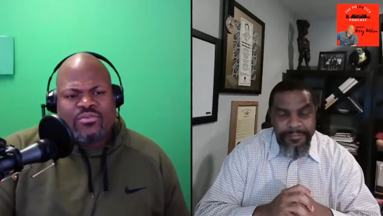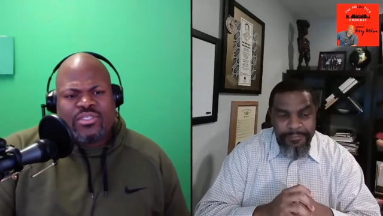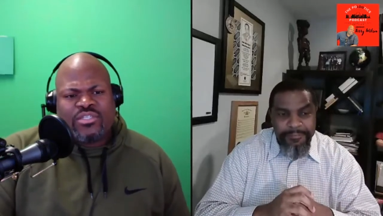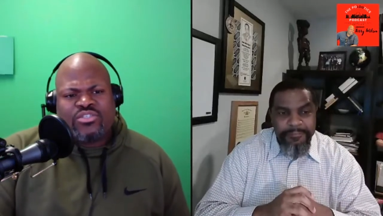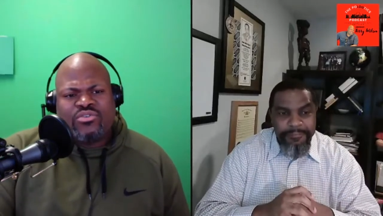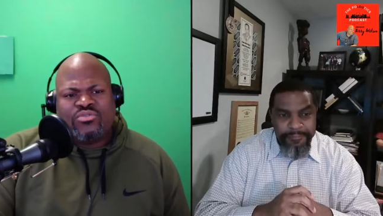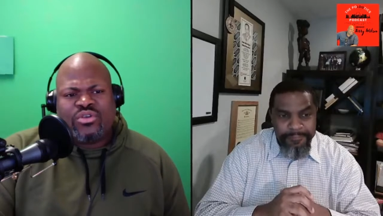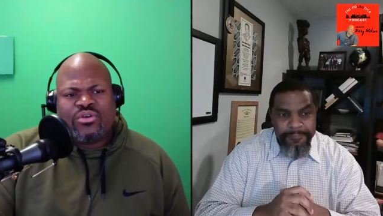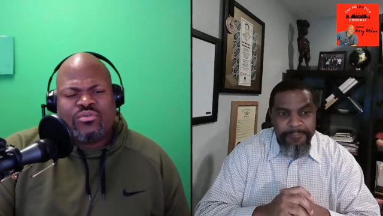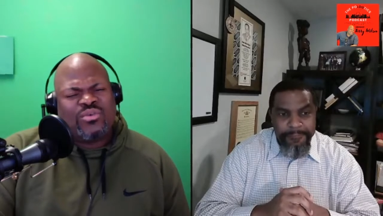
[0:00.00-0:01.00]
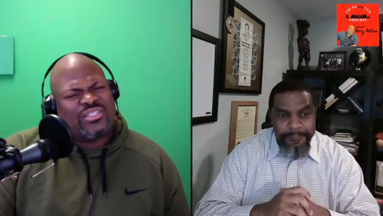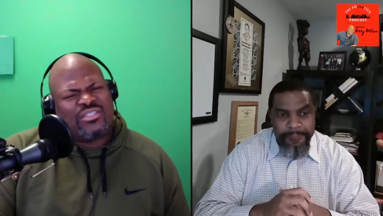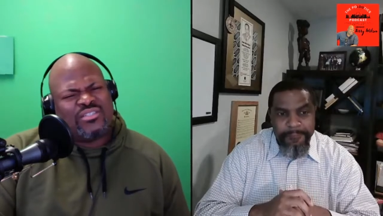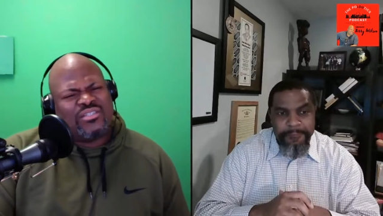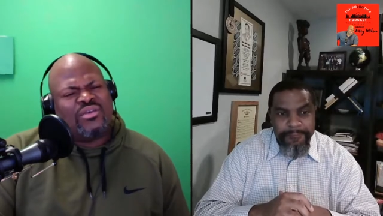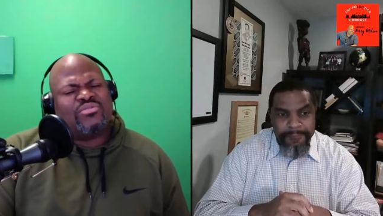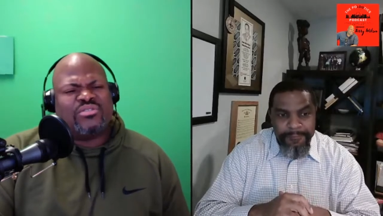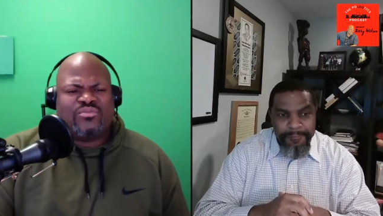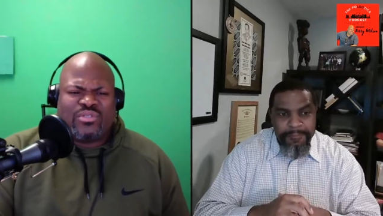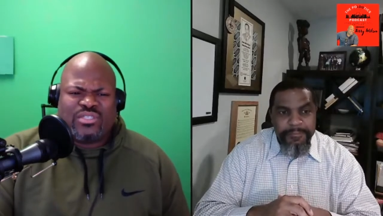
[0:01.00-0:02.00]
Speaker 1: was it? Two school? Was it no?
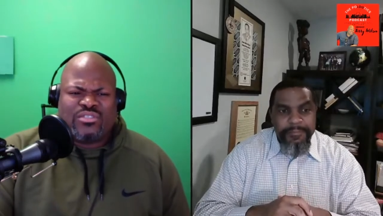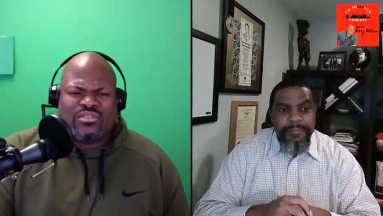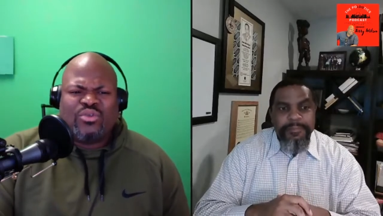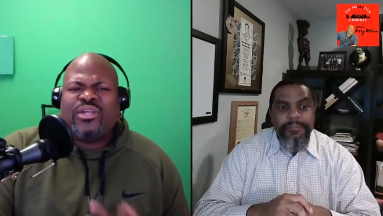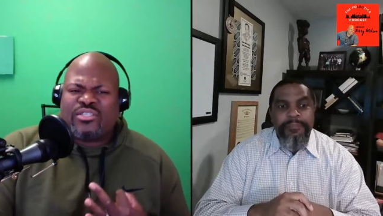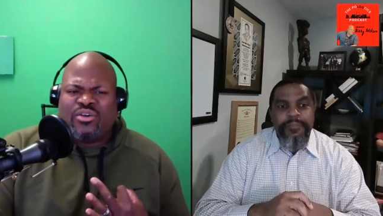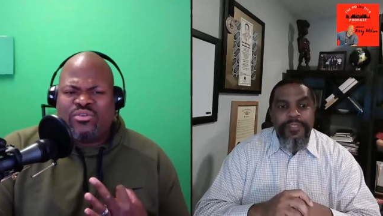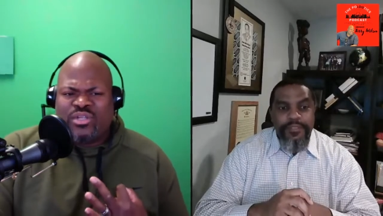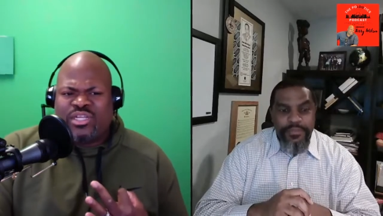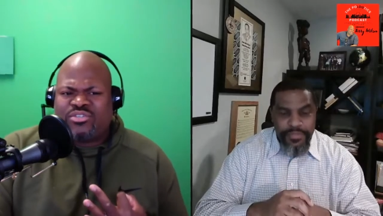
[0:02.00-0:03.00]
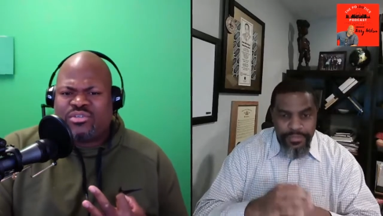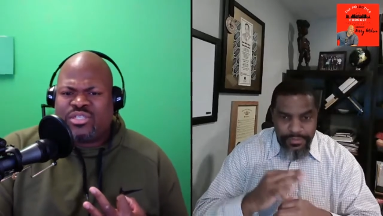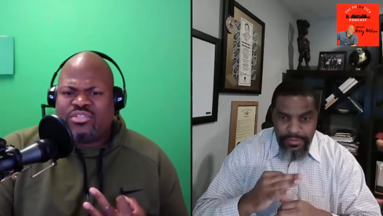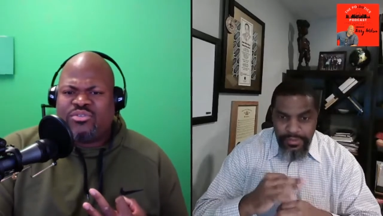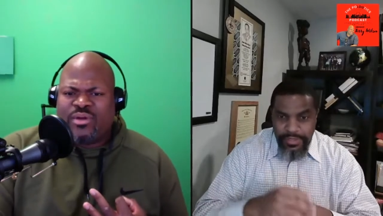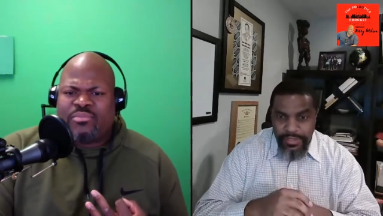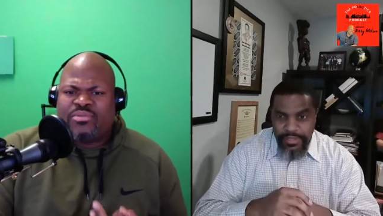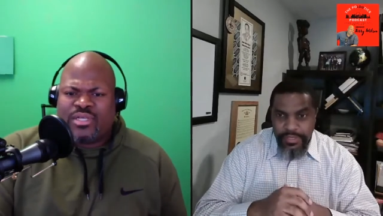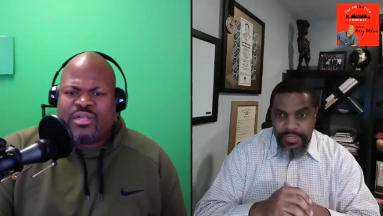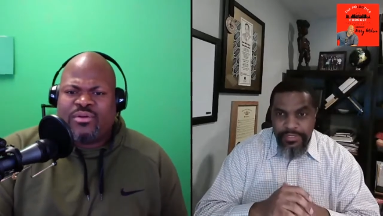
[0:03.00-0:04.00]
Was it three school districts that you
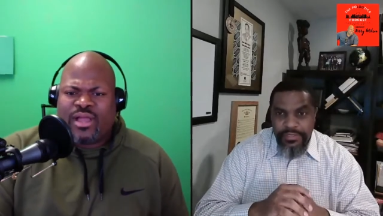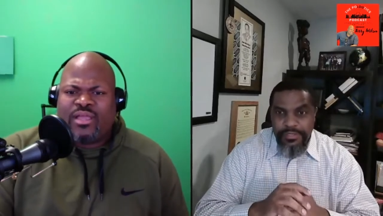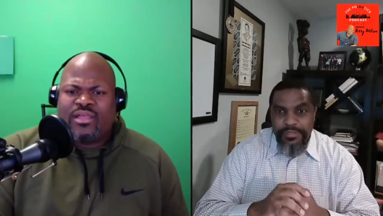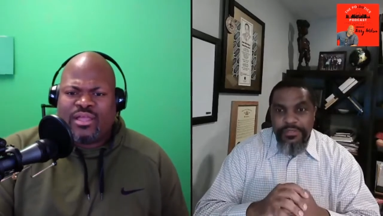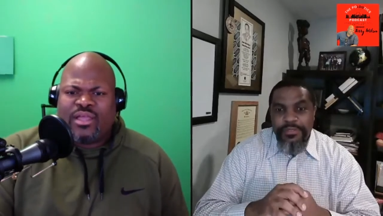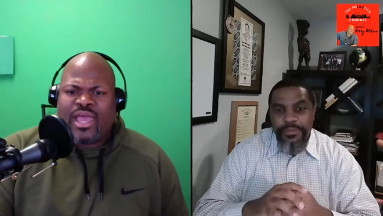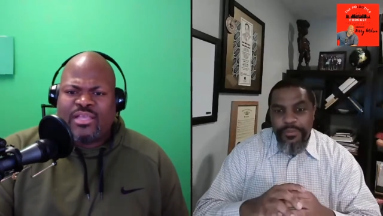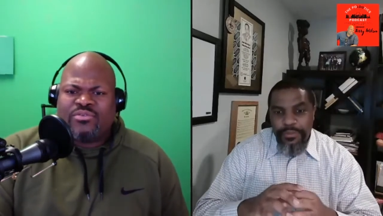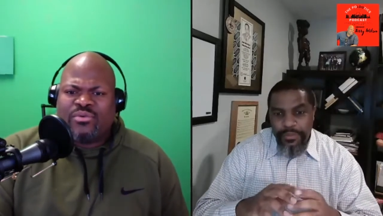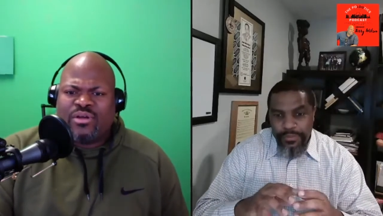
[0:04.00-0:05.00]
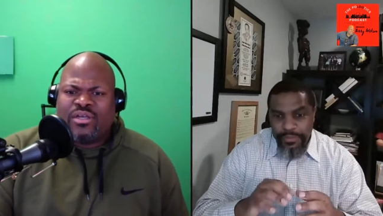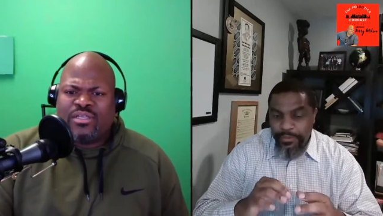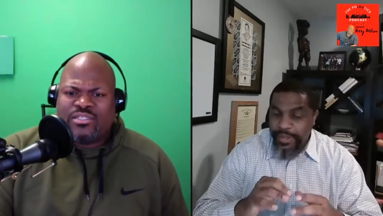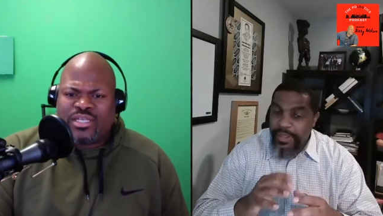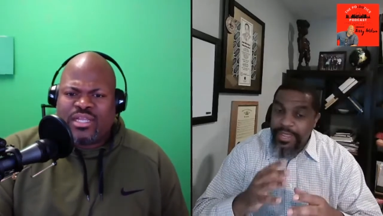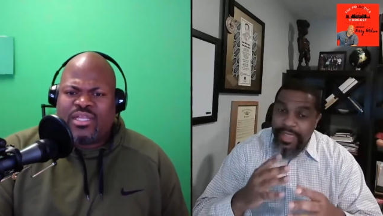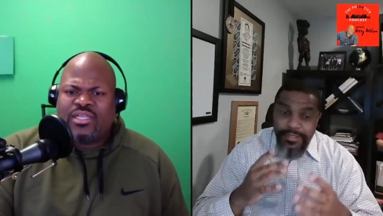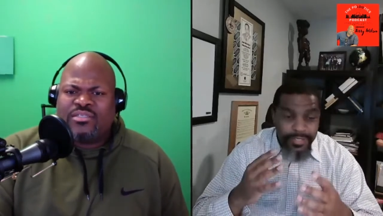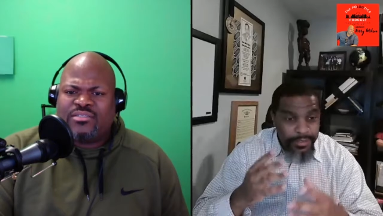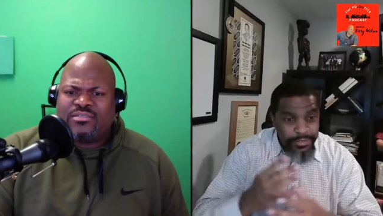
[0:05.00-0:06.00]
represented? Right? Hazelwood, well,
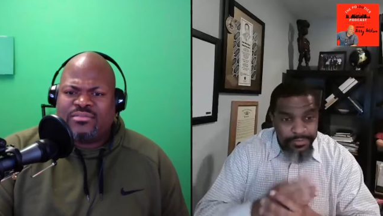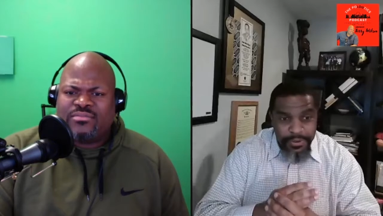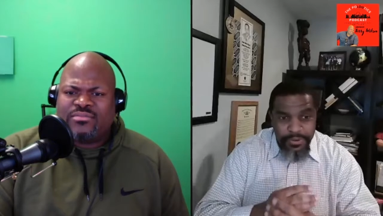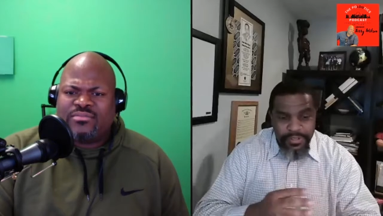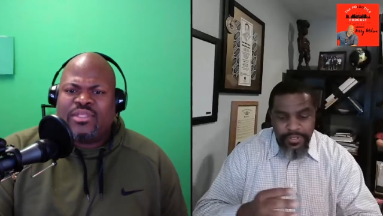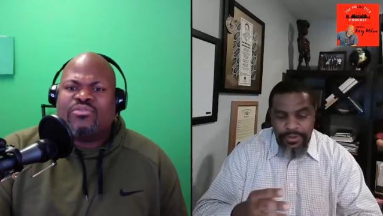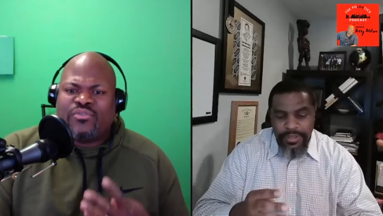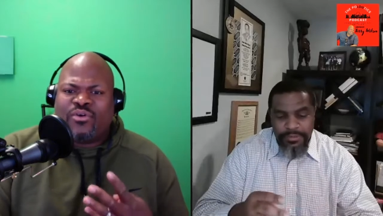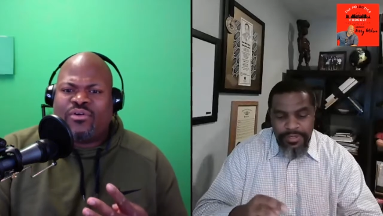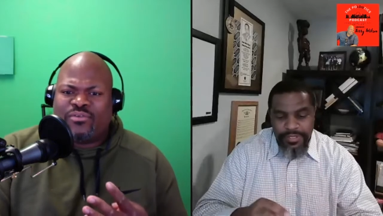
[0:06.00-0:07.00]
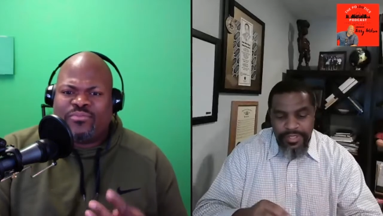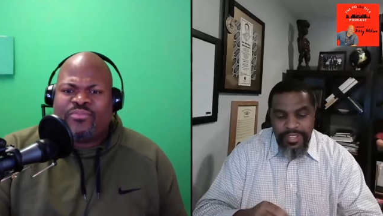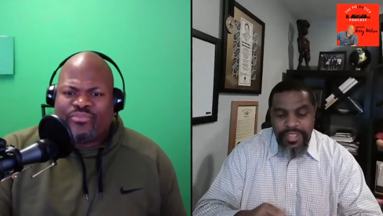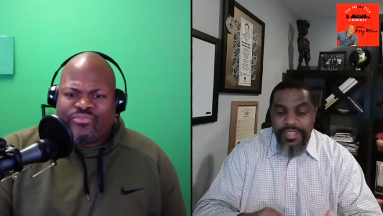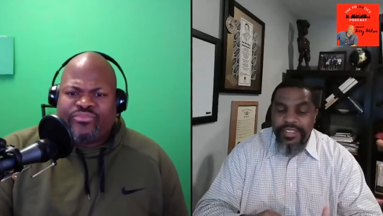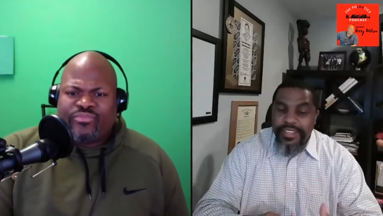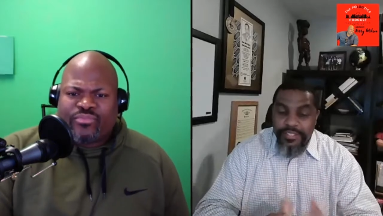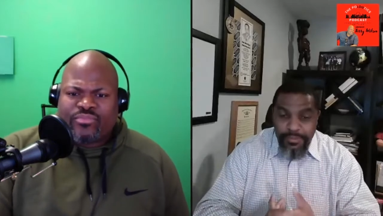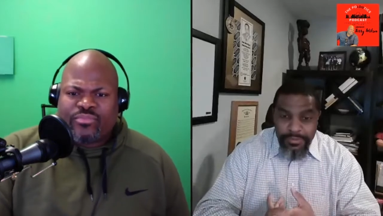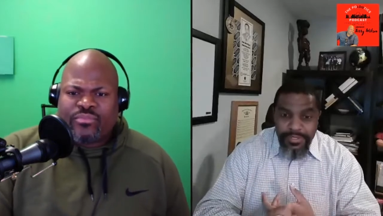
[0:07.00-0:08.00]
actually,
Speaker 2: it was four. So it was
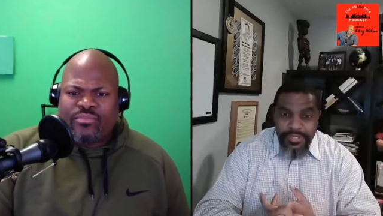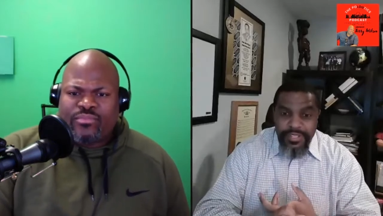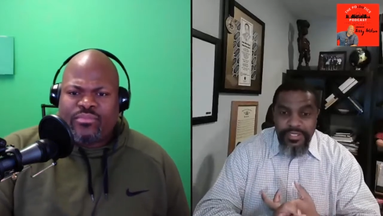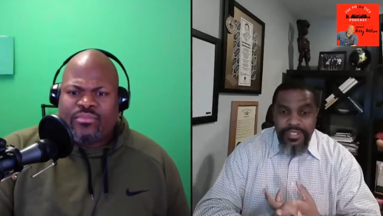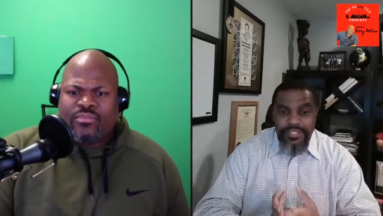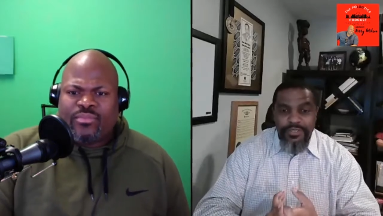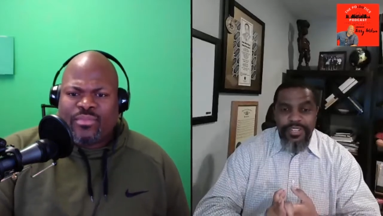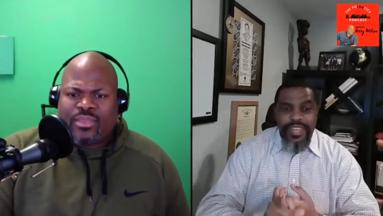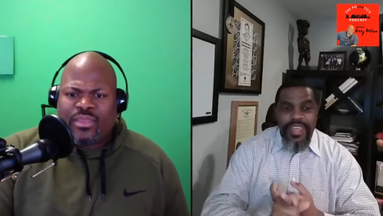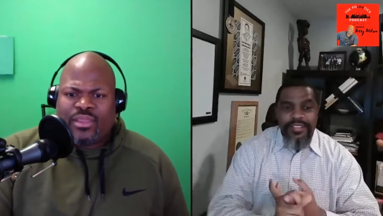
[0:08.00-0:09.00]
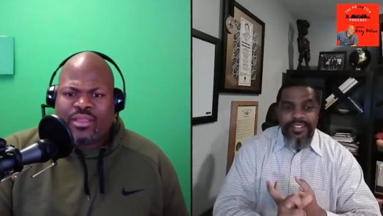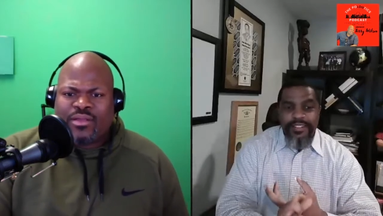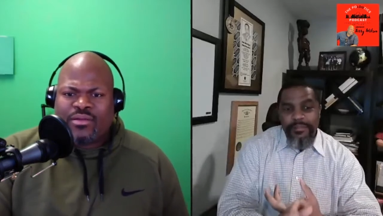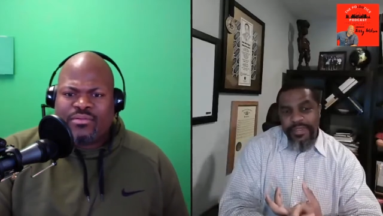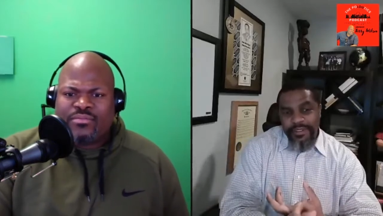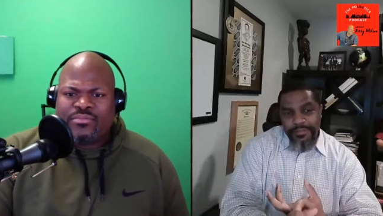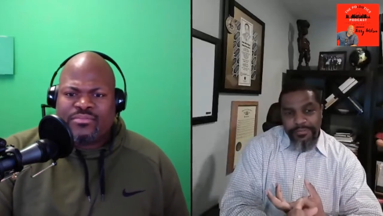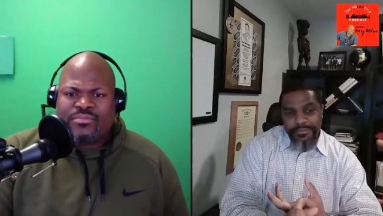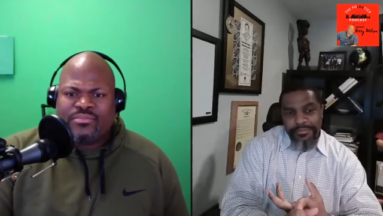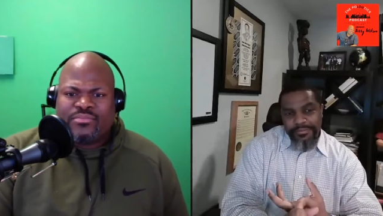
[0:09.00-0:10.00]
because because the district has a little bit
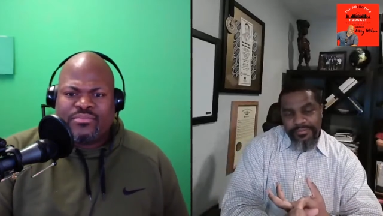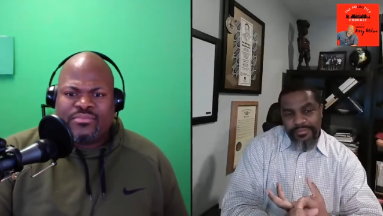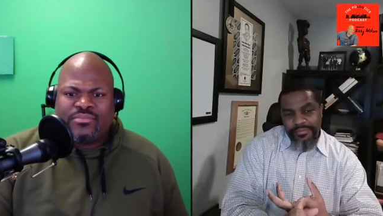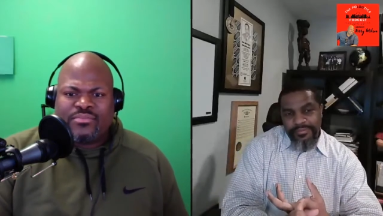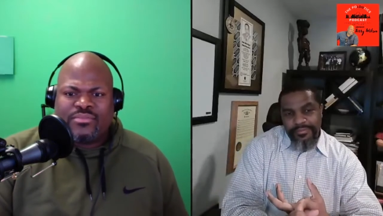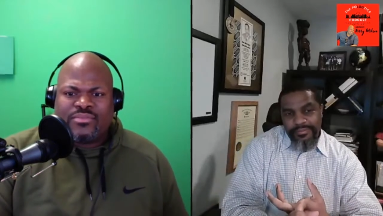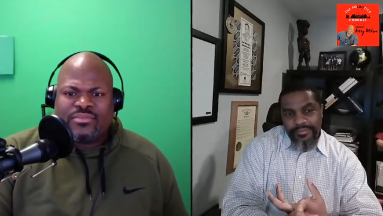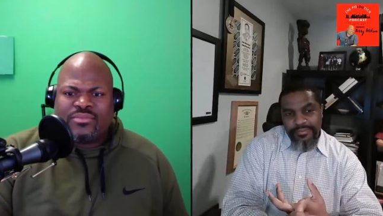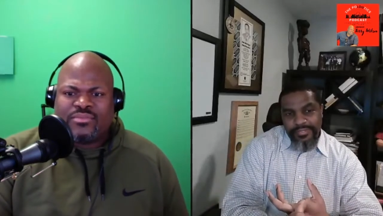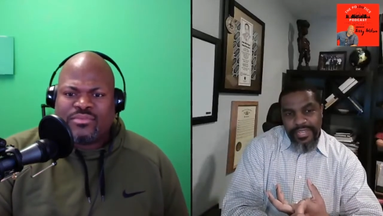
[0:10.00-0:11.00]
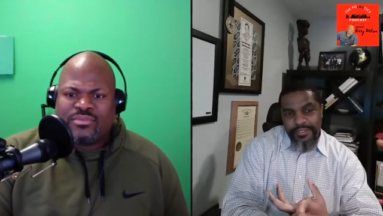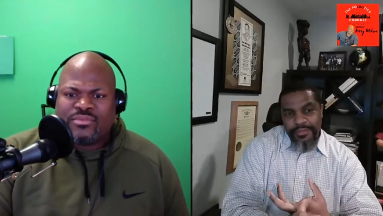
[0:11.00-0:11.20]
of St.